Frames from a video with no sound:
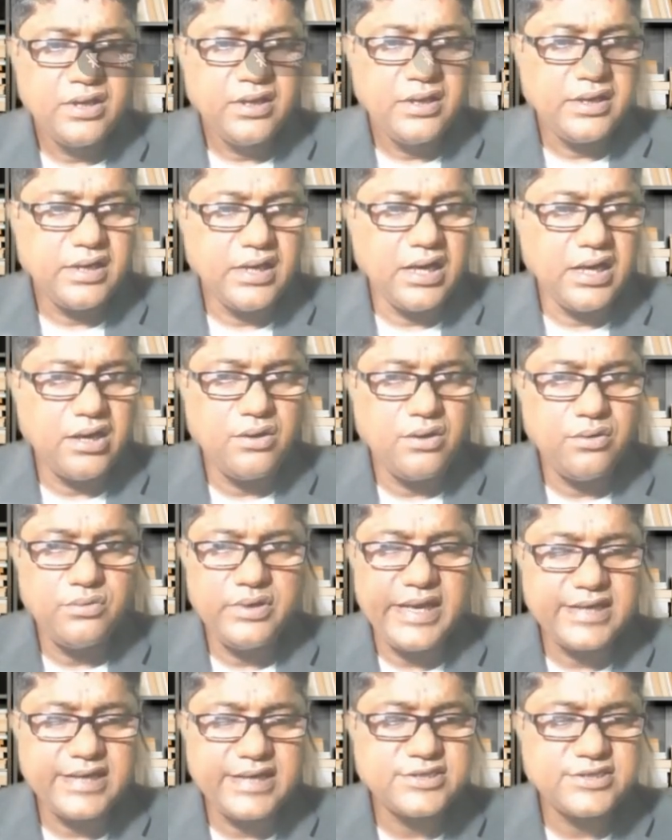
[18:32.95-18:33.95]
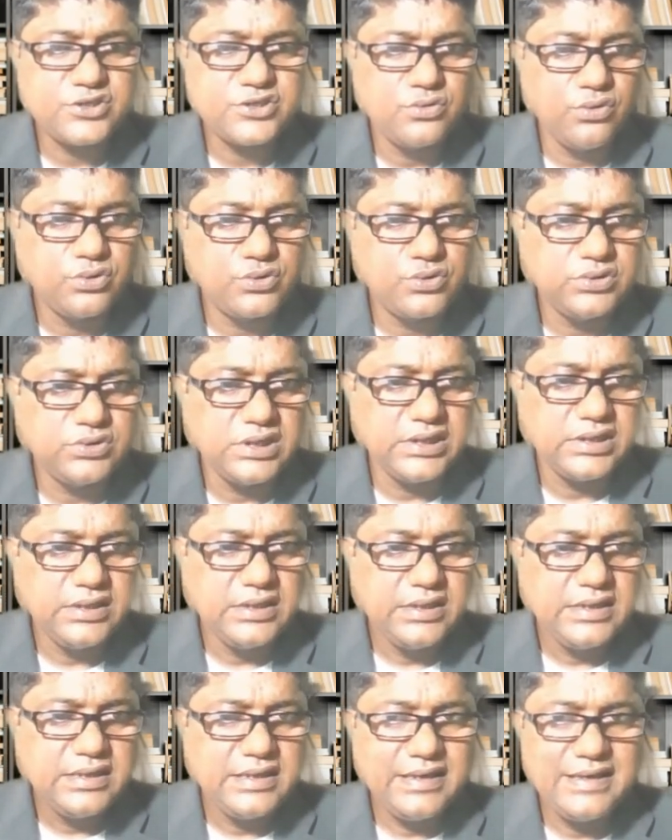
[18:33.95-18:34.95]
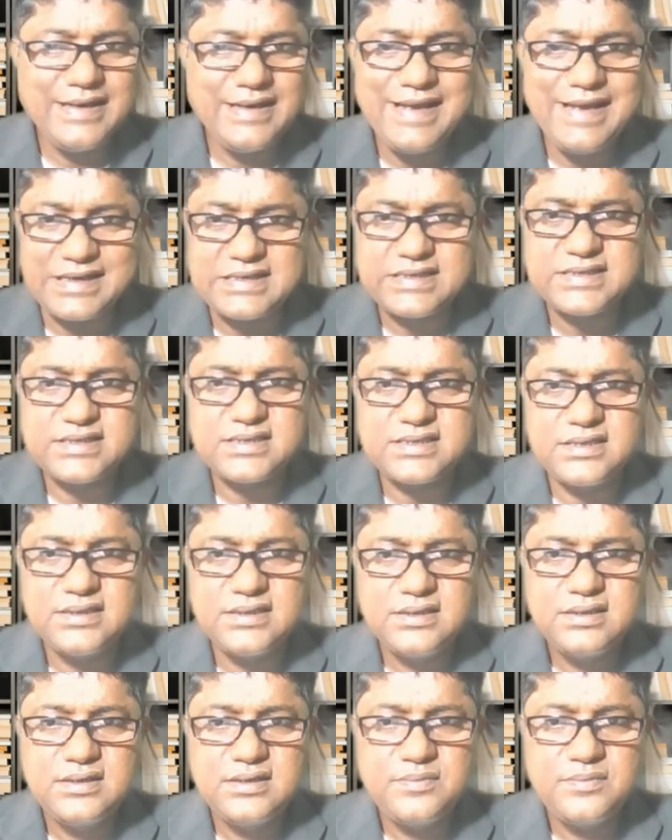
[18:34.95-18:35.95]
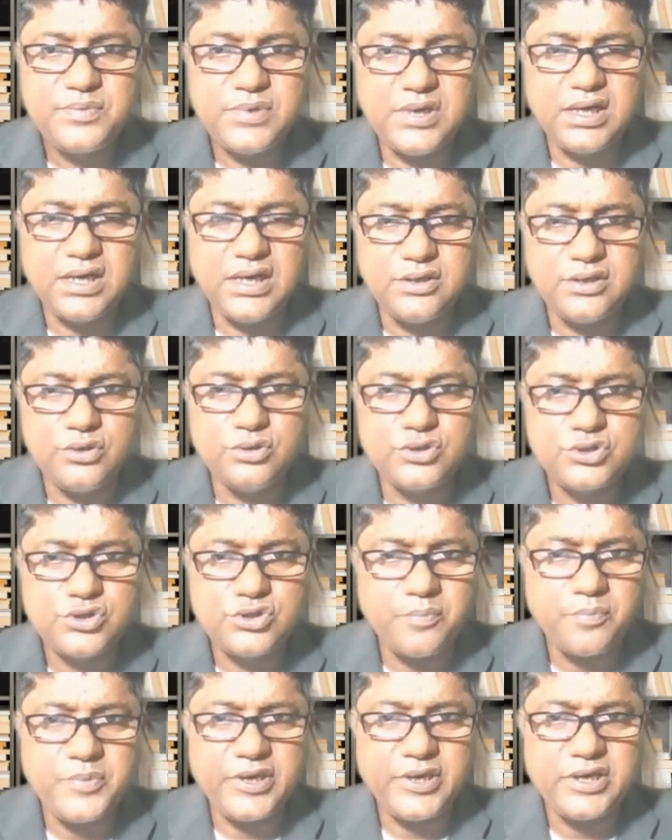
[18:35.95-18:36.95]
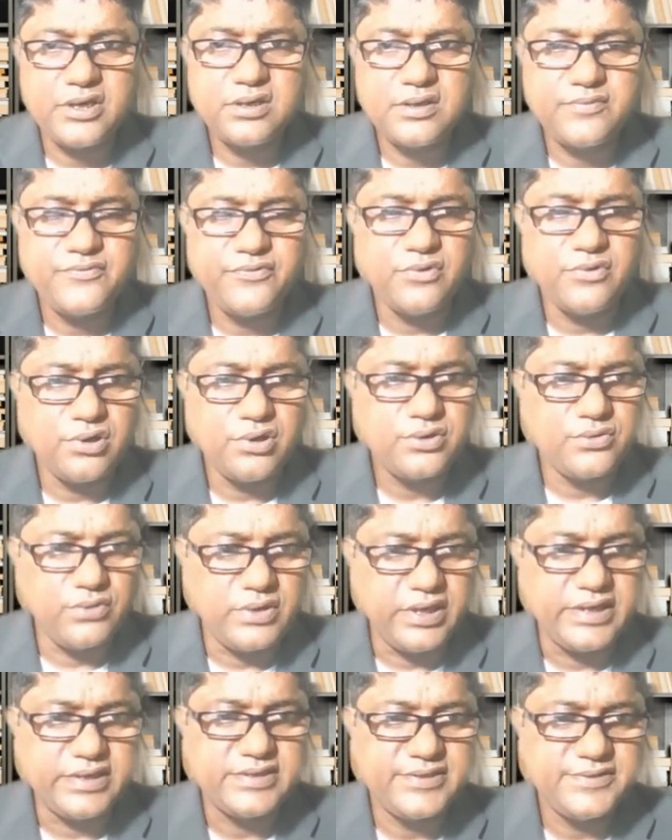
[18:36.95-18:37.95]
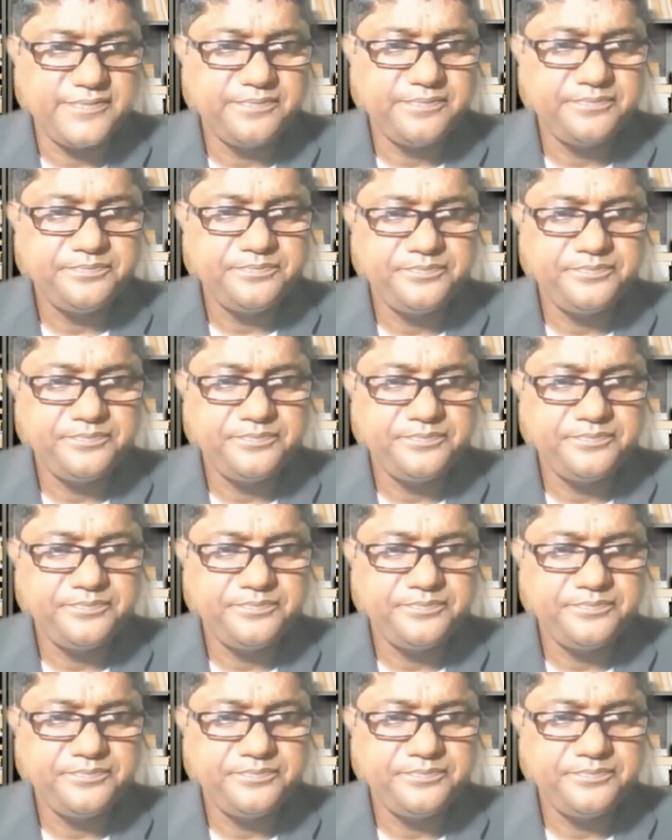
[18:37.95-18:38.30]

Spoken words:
Now next, go to the next topic for today's.